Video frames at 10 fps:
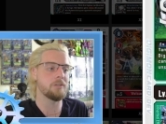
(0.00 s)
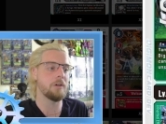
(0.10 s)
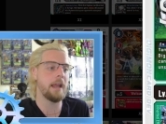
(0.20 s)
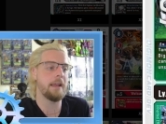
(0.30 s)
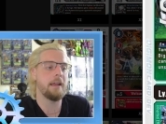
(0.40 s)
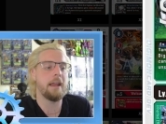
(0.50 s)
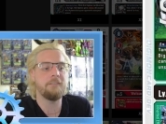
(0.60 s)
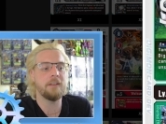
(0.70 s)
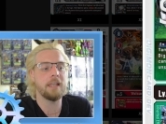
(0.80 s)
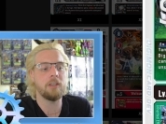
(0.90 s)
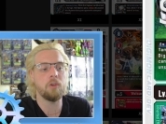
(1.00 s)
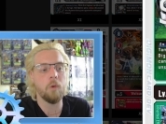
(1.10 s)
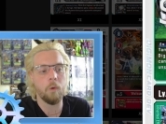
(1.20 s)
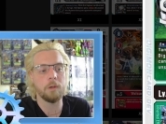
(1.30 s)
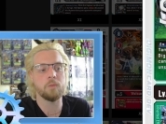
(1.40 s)
So I feel like you
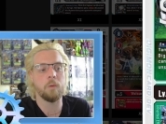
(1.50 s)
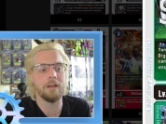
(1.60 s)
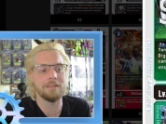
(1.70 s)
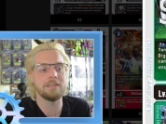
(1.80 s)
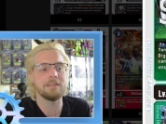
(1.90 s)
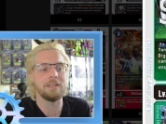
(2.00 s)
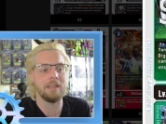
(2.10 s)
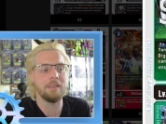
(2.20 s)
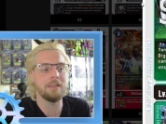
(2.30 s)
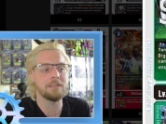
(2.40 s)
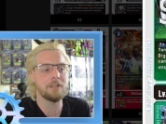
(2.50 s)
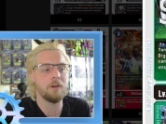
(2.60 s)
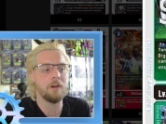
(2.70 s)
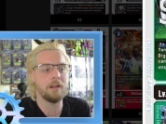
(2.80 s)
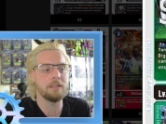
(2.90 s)
always want to see this
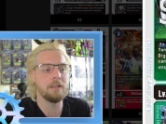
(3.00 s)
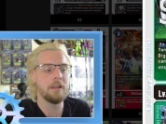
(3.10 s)
card,